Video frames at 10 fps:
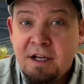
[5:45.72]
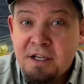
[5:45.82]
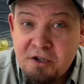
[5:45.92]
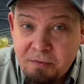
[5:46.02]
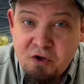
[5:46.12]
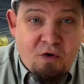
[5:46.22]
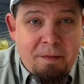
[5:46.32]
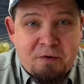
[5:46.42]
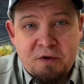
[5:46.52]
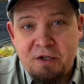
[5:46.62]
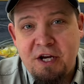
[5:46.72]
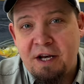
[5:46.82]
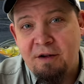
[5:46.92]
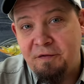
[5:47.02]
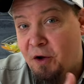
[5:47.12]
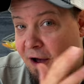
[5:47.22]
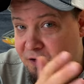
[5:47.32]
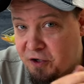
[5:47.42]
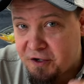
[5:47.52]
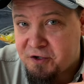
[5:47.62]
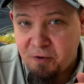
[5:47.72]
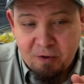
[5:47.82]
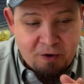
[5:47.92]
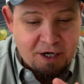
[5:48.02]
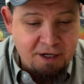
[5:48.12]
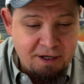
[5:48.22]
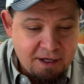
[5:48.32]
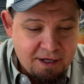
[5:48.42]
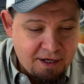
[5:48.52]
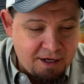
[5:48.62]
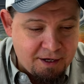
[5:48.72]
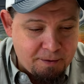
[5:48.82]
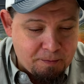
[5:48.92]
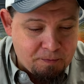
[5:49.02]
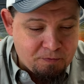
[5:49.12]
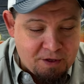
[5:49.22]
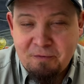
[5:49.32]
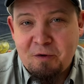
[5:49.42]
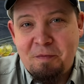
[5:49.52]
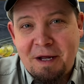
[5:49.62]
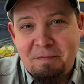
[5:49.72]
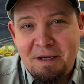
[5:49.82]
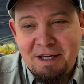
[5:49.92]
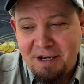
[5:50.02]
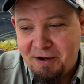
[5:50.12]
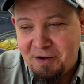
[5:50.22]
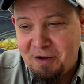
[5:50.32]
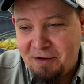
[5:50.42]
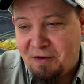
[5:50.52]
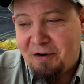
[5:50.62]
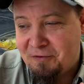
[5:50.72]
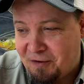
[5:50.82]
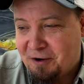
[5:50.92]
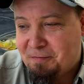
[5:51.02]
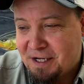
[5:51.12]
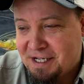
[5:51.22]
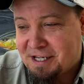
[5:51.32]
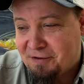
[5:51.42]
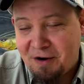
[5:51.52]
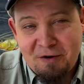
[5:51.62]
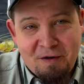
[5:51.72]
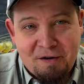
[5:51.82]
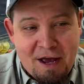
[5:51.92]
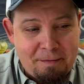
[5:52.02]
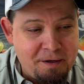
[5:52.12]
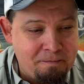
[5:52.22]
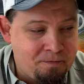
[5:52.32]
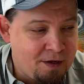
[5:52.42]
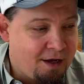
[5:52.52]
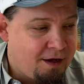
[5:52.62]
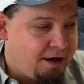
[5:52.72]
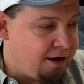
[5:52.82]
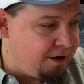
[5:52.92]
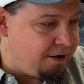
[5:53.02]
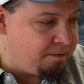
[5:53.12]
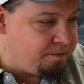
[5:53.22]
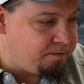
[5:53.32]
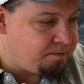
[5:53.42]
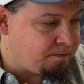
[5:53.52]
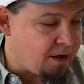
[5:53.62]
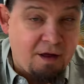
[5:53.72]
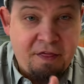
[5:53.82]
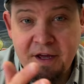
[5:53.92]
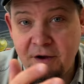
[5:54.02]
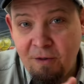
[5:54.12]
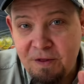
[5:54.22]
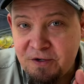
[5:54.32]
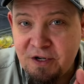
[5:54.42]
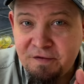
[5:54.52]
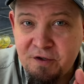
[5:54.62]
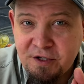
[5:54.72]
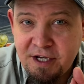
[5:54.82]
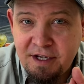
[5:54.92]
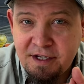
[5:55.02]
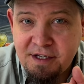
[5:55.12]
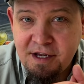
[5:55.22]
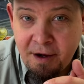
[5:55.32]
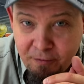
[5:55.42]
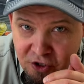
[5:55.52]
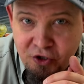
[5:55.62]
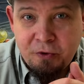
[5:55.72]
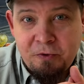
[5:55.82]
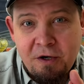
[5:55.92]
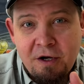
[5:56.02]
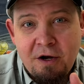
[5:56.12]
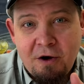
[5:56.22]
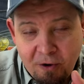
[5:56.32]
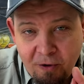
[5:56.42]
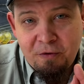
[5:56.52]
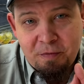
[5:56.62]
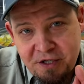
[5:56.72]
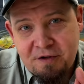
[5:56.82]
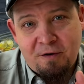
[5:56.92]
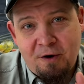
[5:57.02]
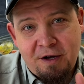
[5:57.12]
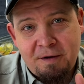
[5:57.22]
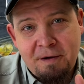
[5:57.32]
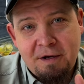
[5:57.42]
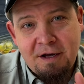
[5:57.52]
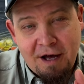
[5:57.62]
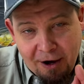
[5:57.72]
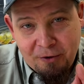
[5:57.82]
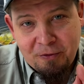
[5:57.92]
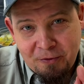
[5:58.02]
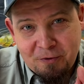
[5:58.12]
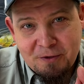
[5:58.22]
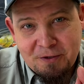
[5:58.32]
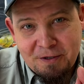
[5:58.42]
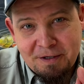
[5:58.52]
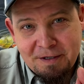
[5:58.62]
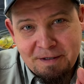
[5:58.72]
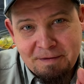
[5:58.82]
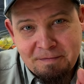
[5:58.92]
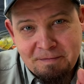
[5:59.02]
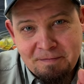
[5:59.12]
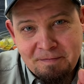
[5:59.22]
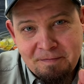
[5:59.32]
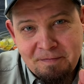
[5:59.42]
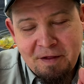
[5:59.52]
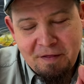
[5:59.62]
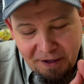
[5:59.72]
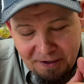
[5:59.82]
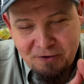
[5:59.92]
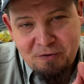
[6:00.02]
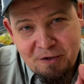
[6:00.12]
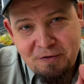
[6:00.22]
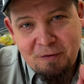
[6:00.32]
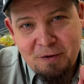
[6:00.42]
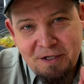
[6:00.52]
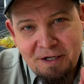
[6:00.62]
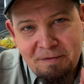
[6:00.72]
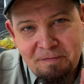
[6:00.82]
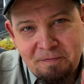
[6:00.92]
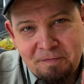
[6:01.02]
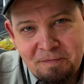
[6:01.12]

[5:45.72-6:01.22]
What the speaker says: subscribe to the channel if you haven't done so already. That will make me very, very pleased and very, very happy. I think all there's left to say is I wish you all the best of luck out on the water. Thank you so much for watching.